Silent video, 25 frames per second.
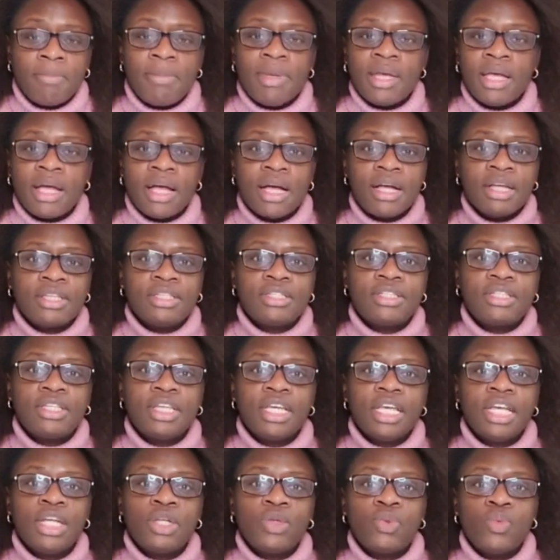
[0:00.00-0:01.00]

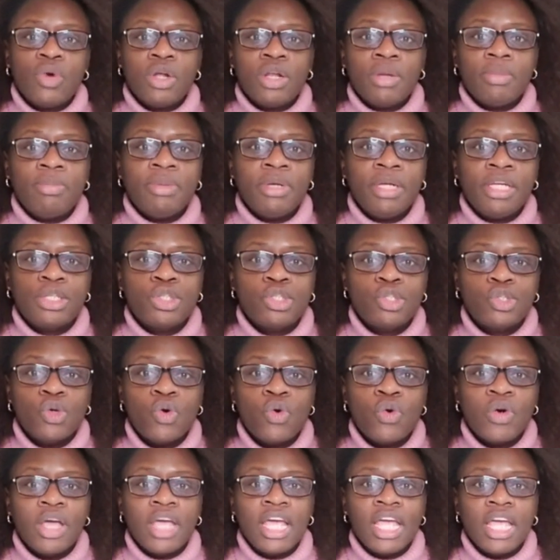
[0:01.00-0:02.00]
because it will be
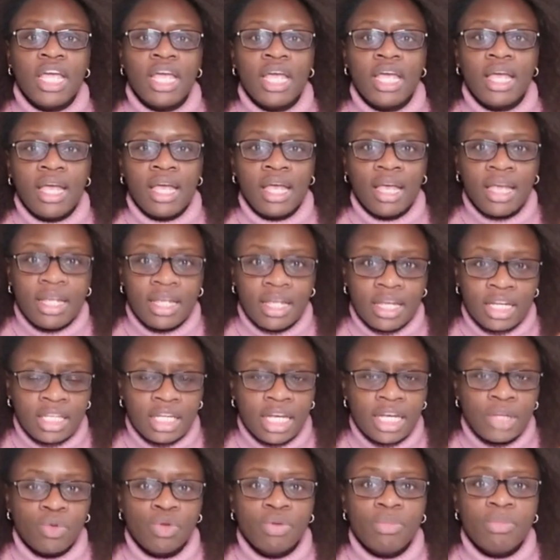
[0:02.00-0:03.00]
so
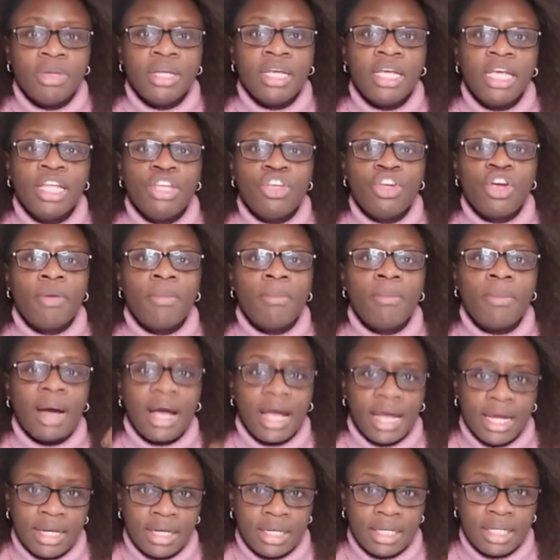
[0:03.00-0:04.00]
it will be in your
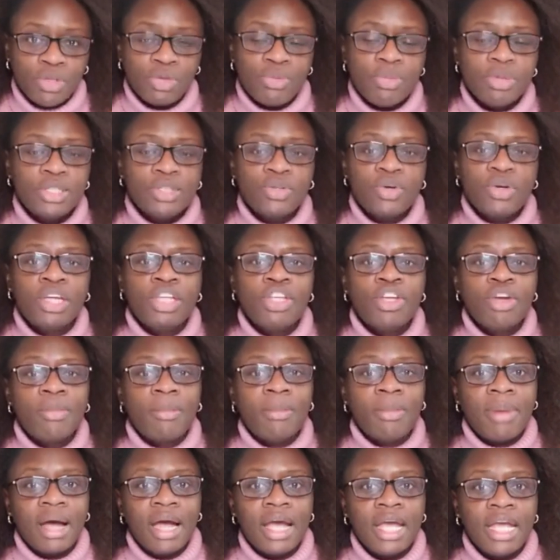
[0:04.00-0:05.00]
mind. It will be so in your
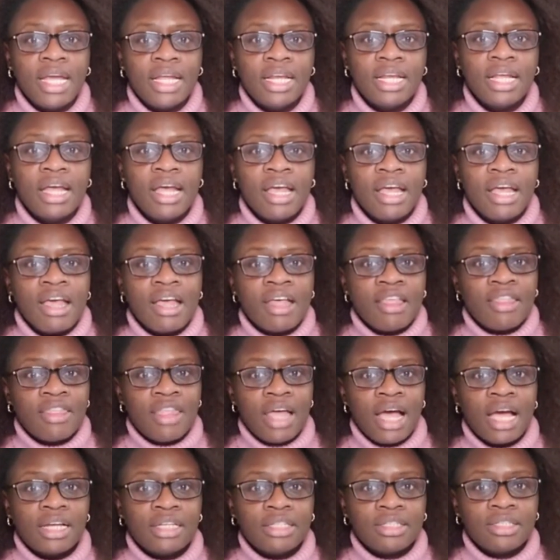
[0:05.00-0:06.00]
mind
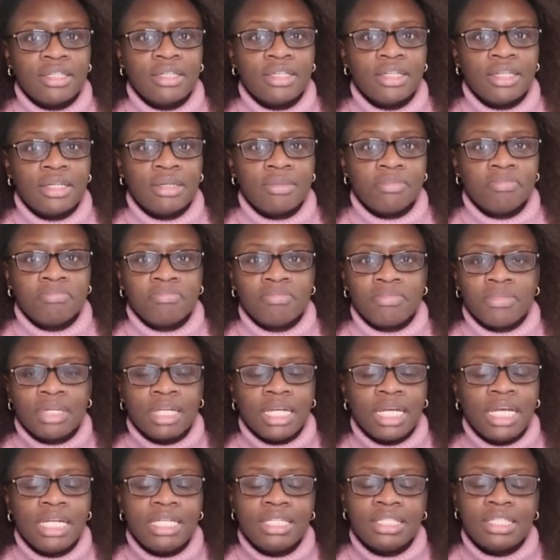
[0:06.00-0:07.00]
that
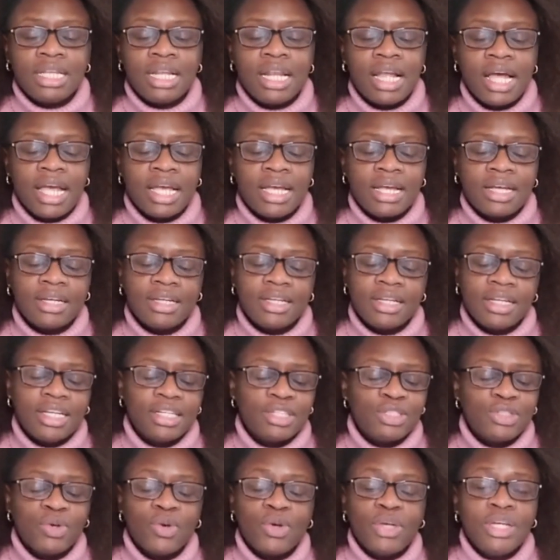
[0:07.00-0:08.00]
it's like
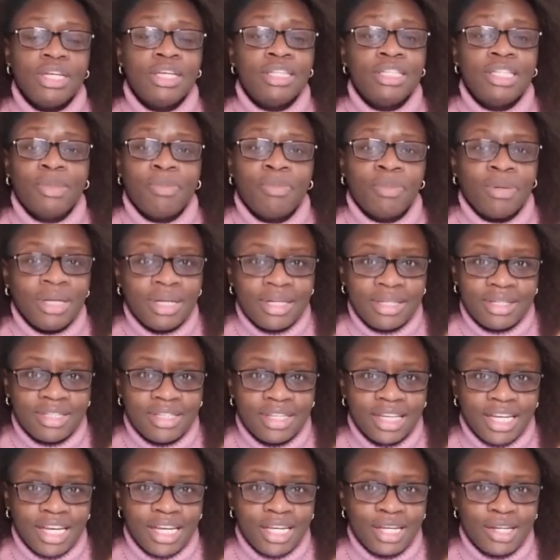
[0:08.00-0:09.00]
it's so easy
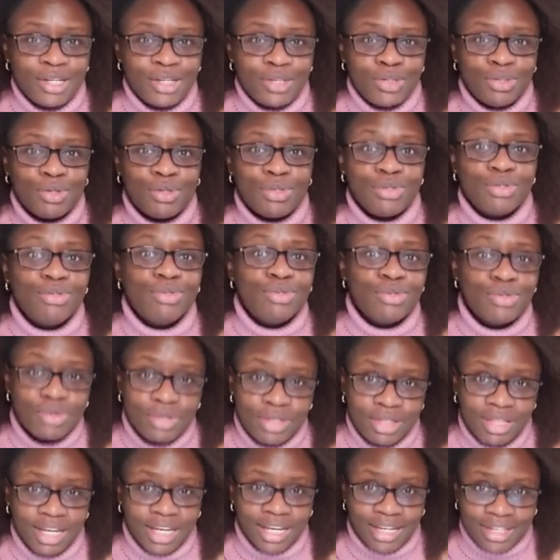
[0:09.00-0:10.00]
peasy to
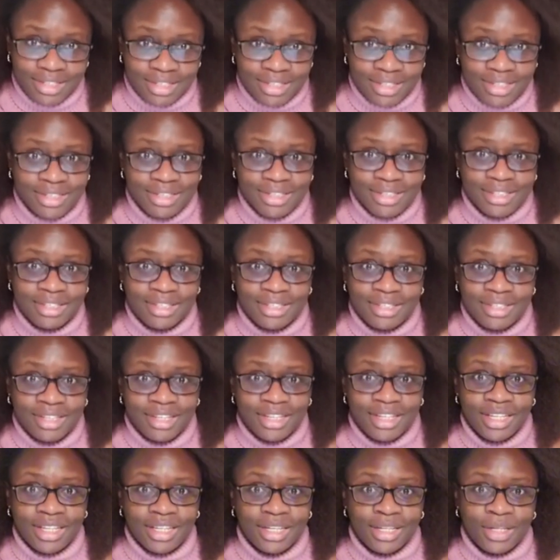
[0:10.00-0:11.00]
do this,
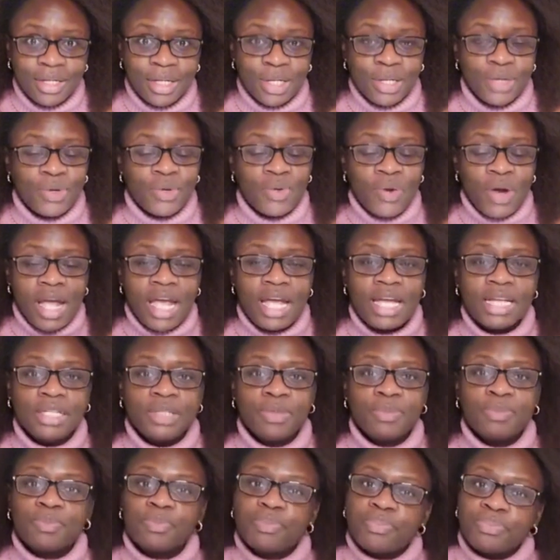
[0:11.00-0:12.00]
right?
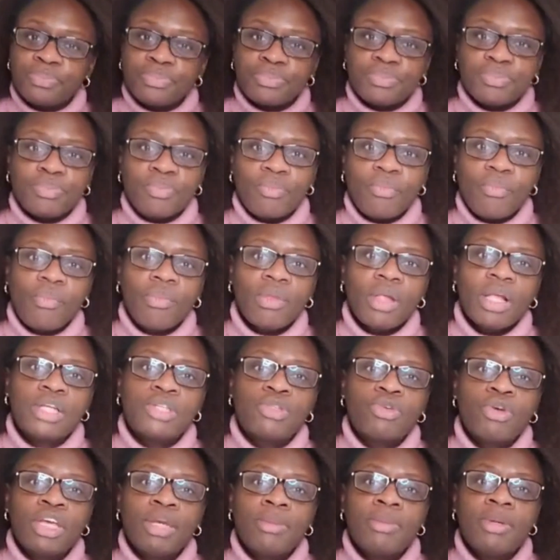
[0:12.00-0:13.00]

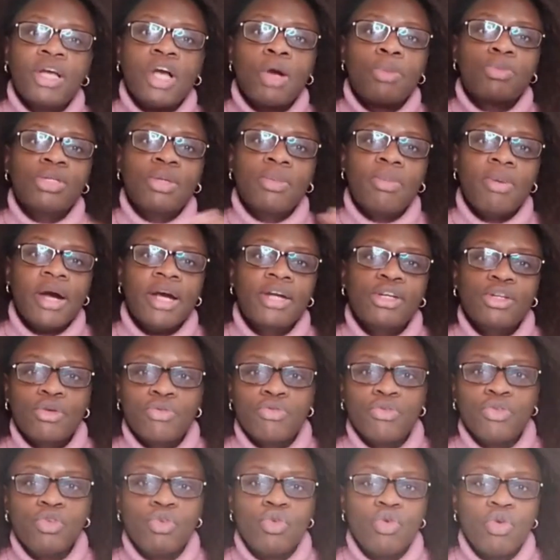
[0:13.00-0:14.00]
So it becomes a part
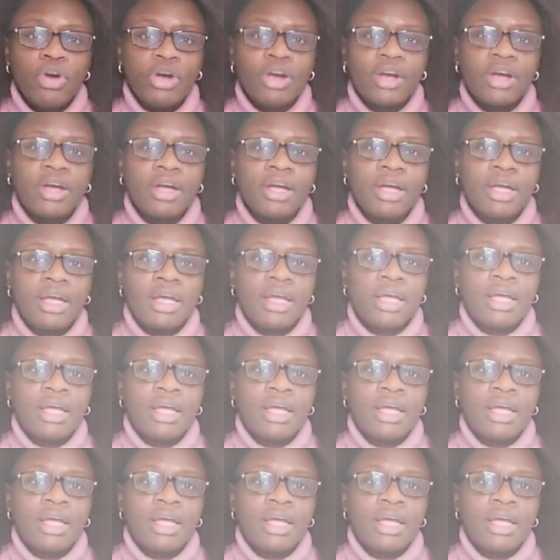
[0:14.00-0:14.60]
of your